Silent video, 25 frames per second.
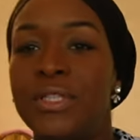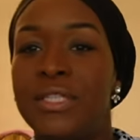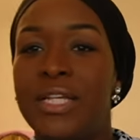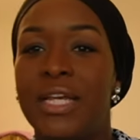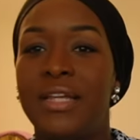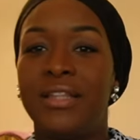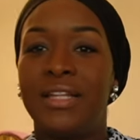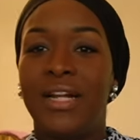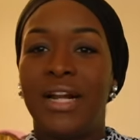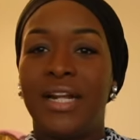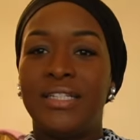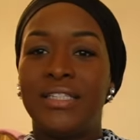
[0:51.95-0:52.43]
say
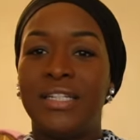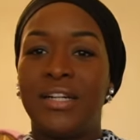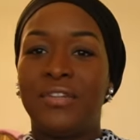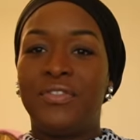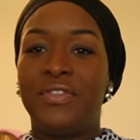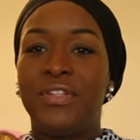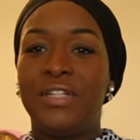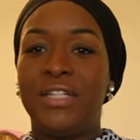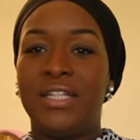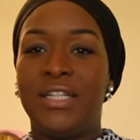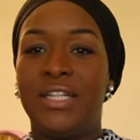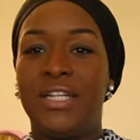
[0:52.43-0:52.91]
that I
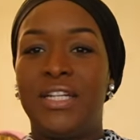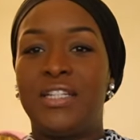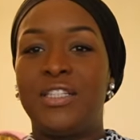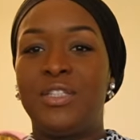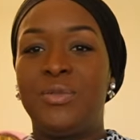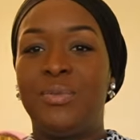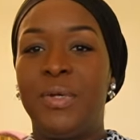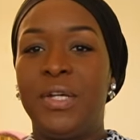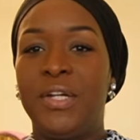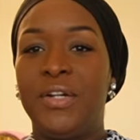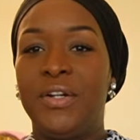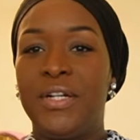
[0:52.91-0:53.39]
definitely
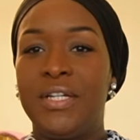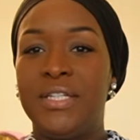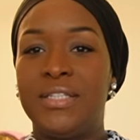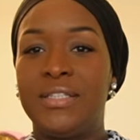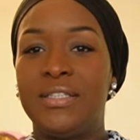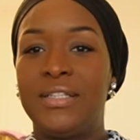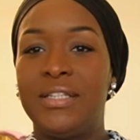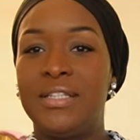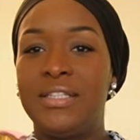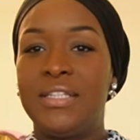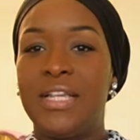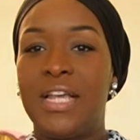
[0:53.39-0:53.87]
experienced
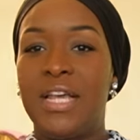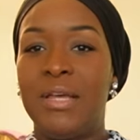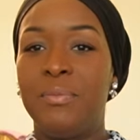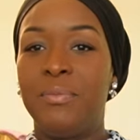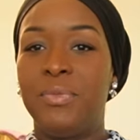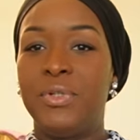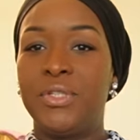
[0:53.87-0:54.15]
the same,